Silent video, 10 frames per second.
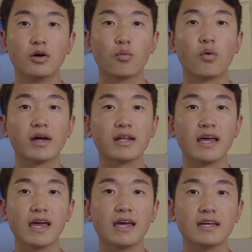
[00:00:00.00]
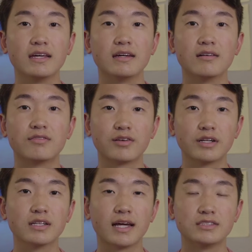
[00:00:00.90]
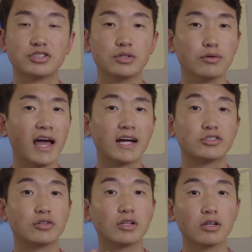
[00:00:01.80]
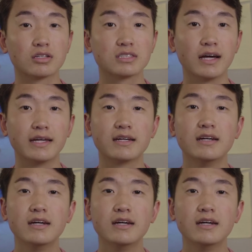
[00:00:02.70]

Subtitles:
what a freelance shoot actually looks like.